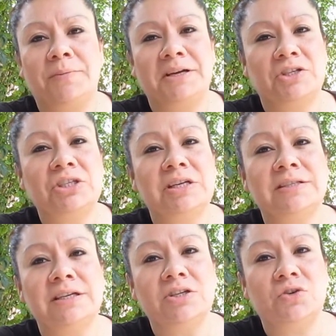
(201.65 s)
because she
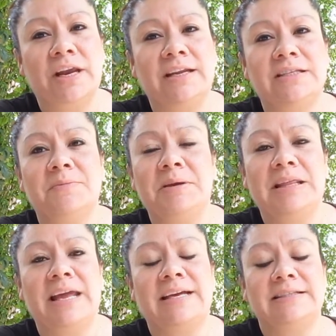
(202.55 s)
does need training to be
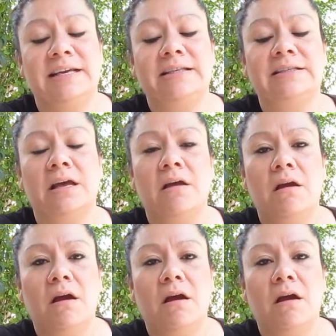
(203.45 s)
the Essence,